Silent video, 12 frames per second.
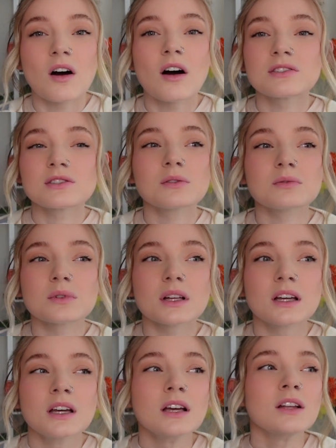Also,
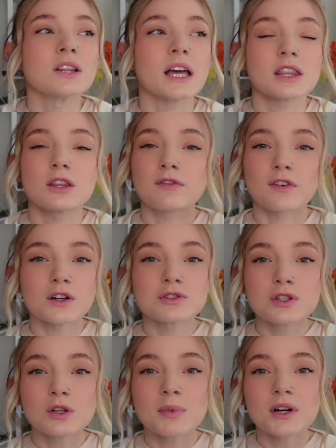like the
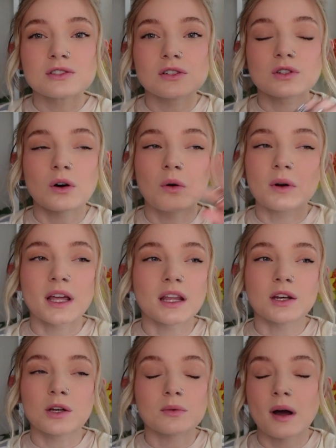first two books are told
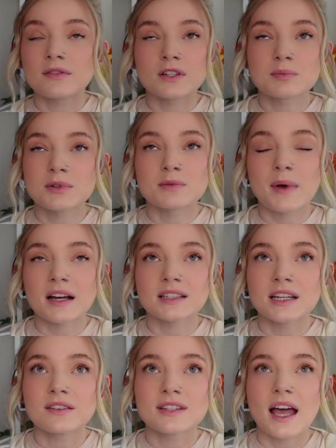in whoever's
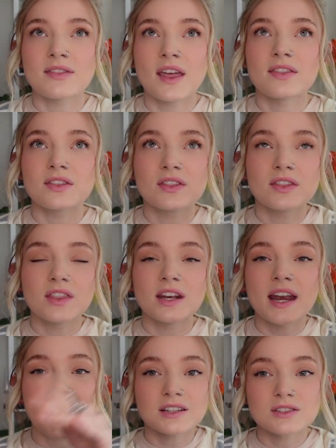perspectives, and then the
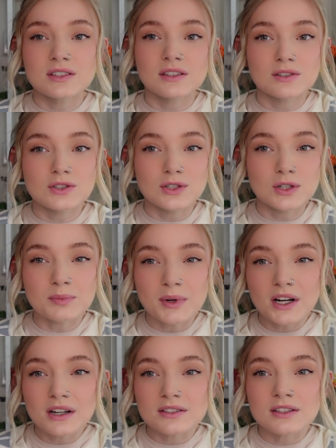next two
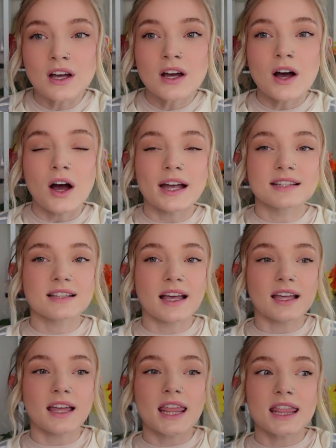books it's
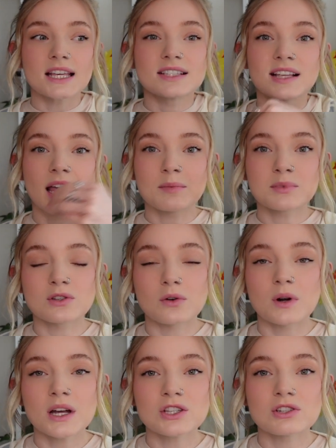like the same
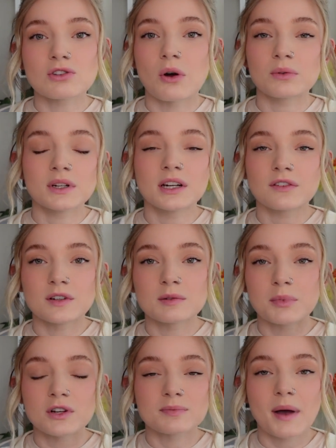story just told in a
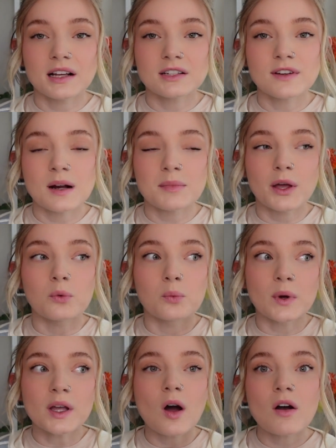different perspective and i'm like
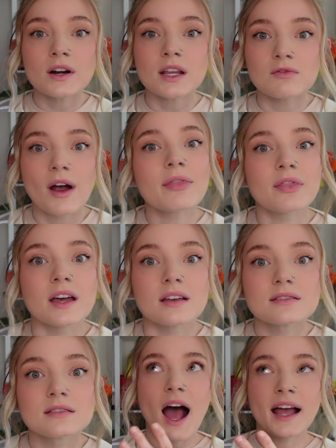we already read
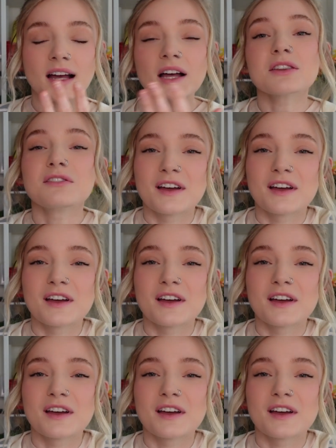this i got the